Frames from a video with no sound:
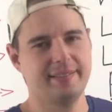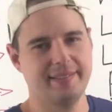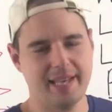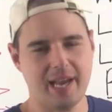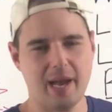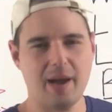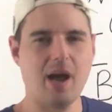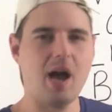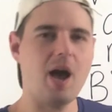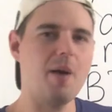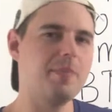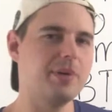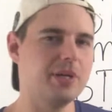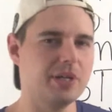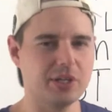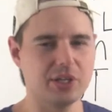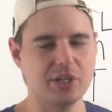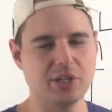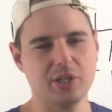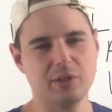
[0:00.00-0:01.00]
yeah, I'm in
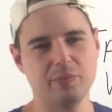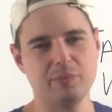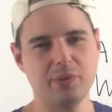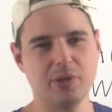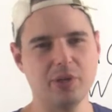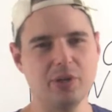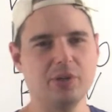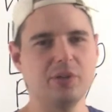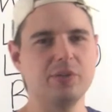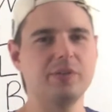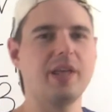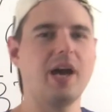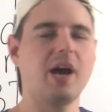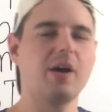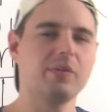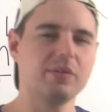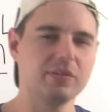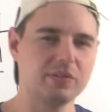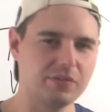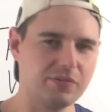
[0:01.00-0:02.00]
a good mood,
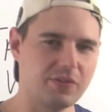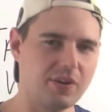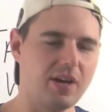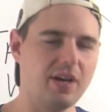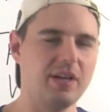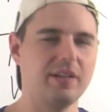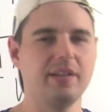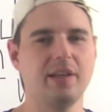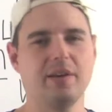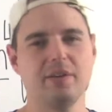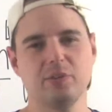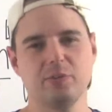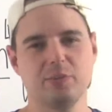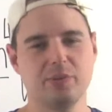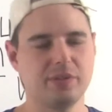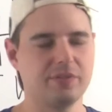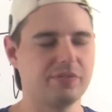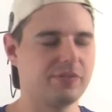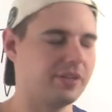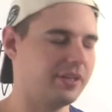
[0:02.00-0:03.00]
that was fun, that was
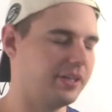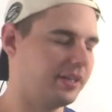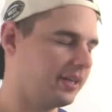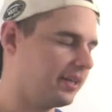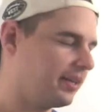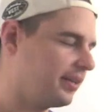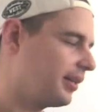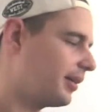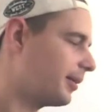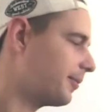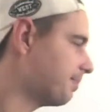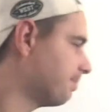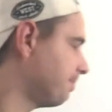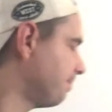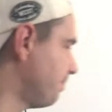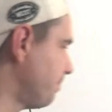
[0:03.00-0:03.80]
pretty funny kind of thing.